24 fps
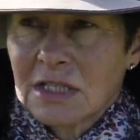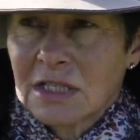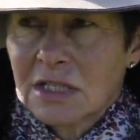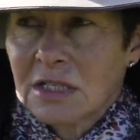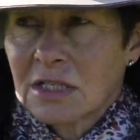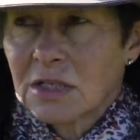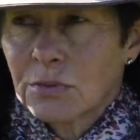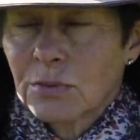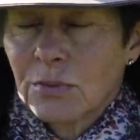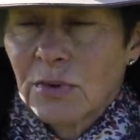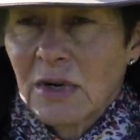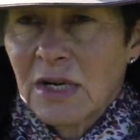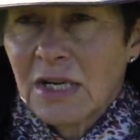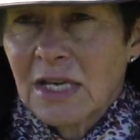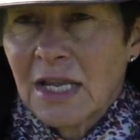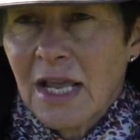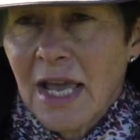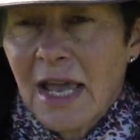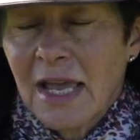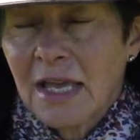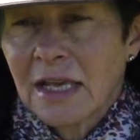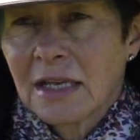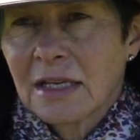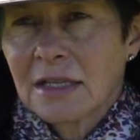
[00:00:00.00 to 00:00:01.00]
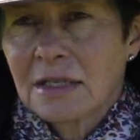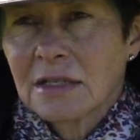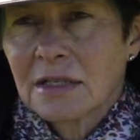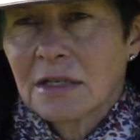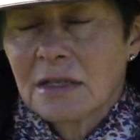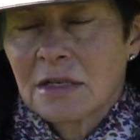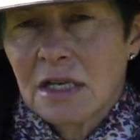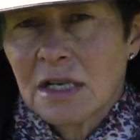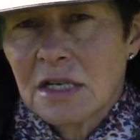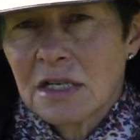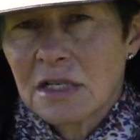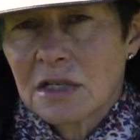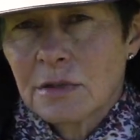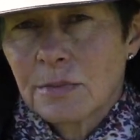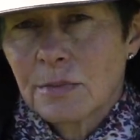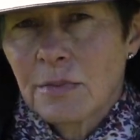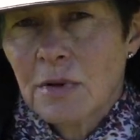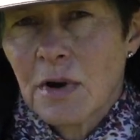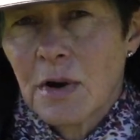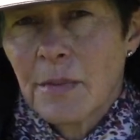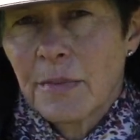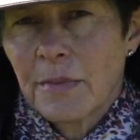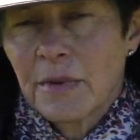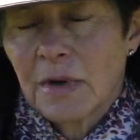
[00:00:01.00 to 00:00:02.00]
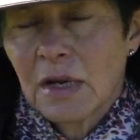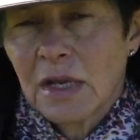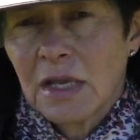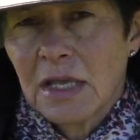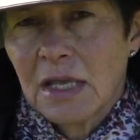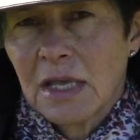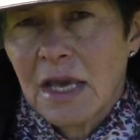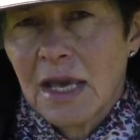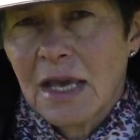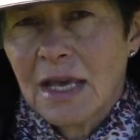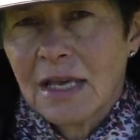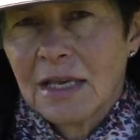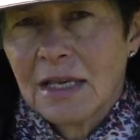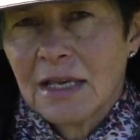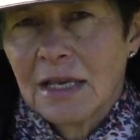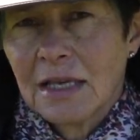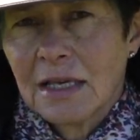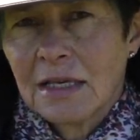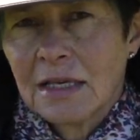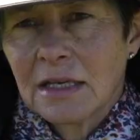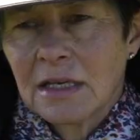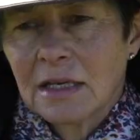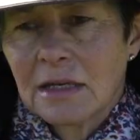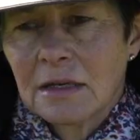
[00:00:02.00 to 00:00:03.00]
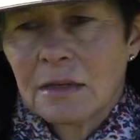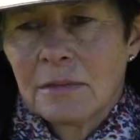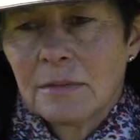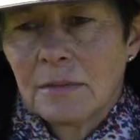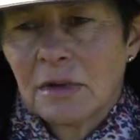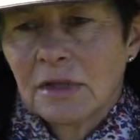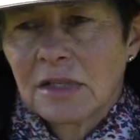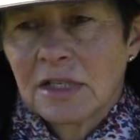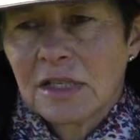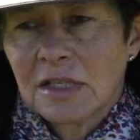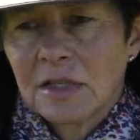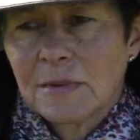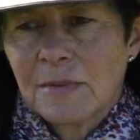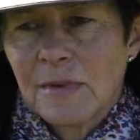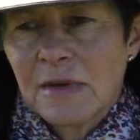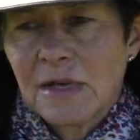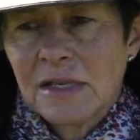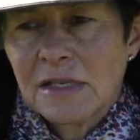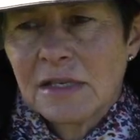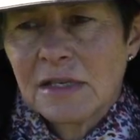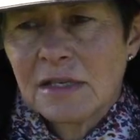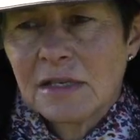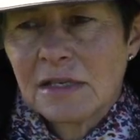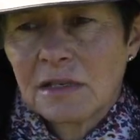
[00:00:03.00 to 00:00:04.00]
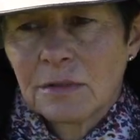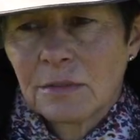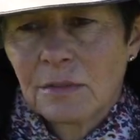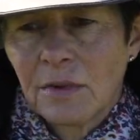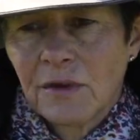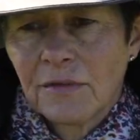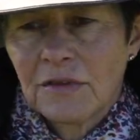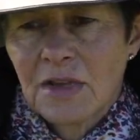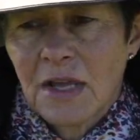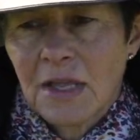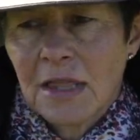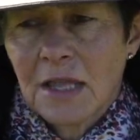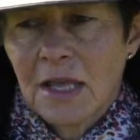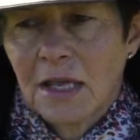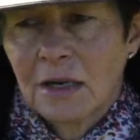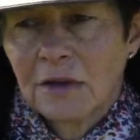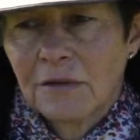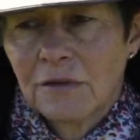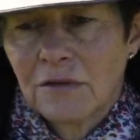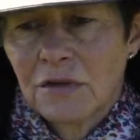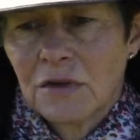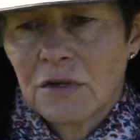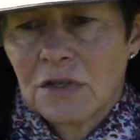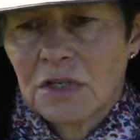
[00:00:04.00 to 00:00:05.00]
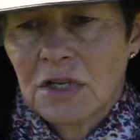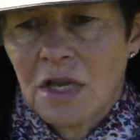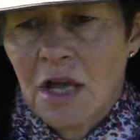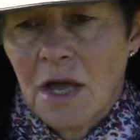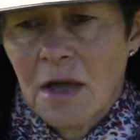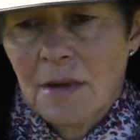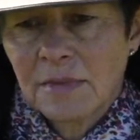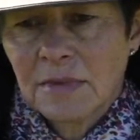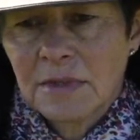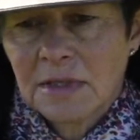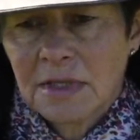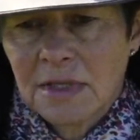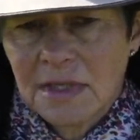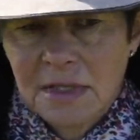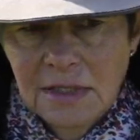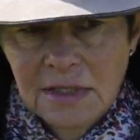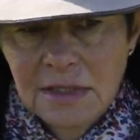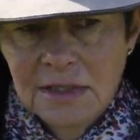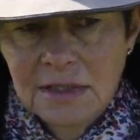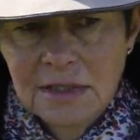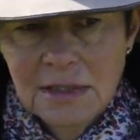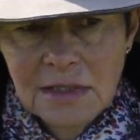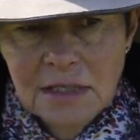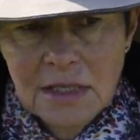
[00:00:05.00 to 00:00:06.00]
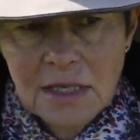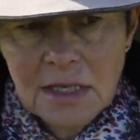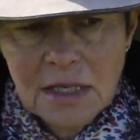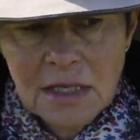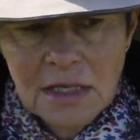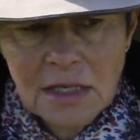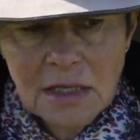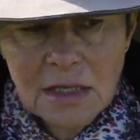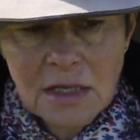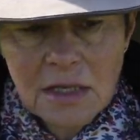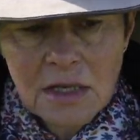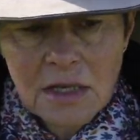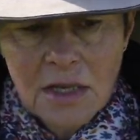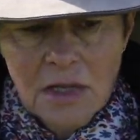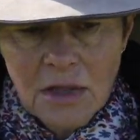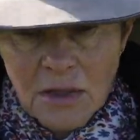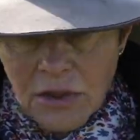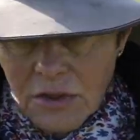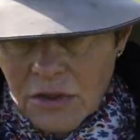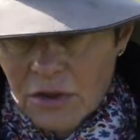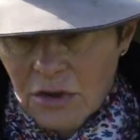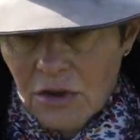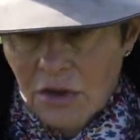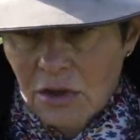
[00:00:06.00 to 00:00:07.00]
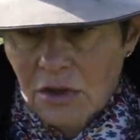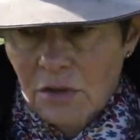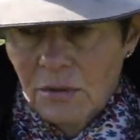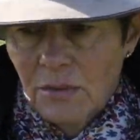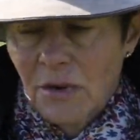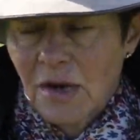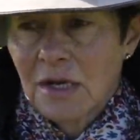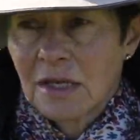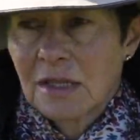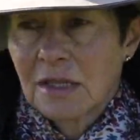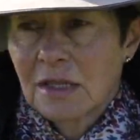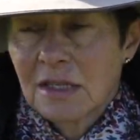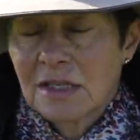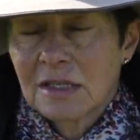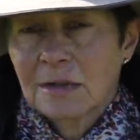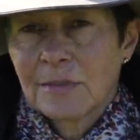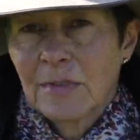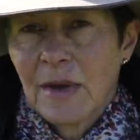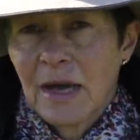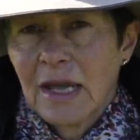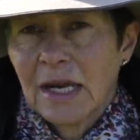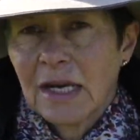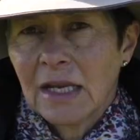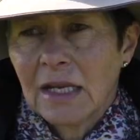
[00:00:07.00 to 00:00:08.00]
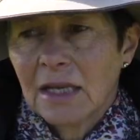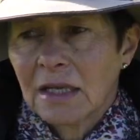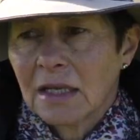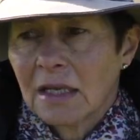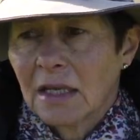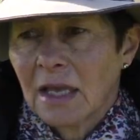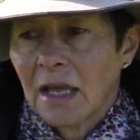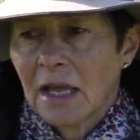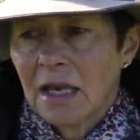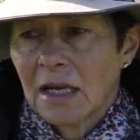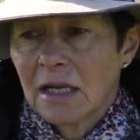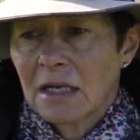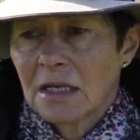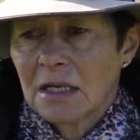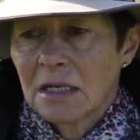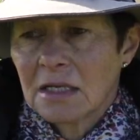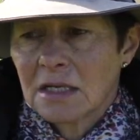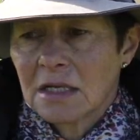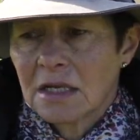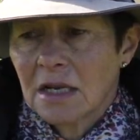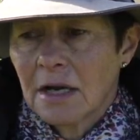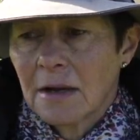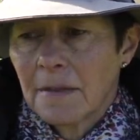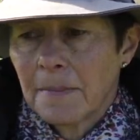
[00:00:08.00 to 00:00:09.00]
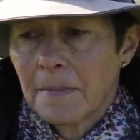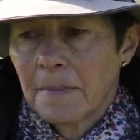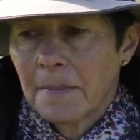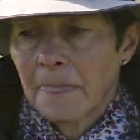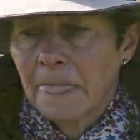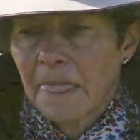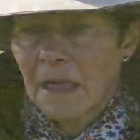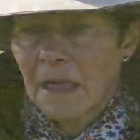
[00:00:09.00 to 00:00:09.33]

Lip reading: 20 acres on each property, multi-species, and we've done that a few times. This is the third one in this paddock, and paddock